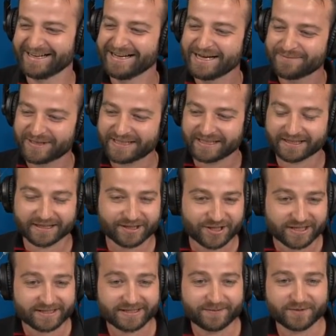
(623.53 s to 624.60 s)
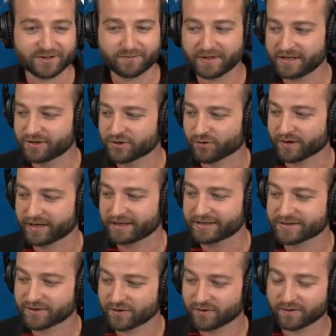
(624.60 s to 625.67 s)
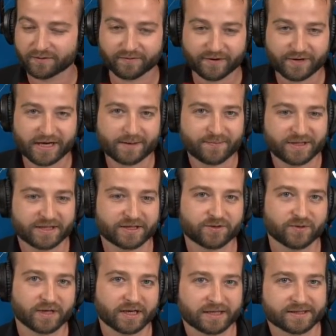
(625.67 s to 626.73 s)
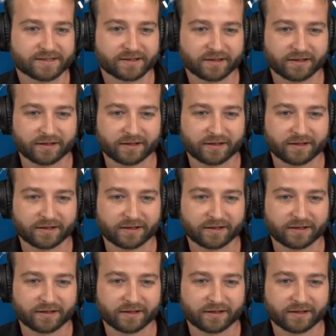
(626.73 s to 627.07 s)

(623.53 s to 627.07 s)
But yeah, chat seems to be enjoying it. So very happy that you guys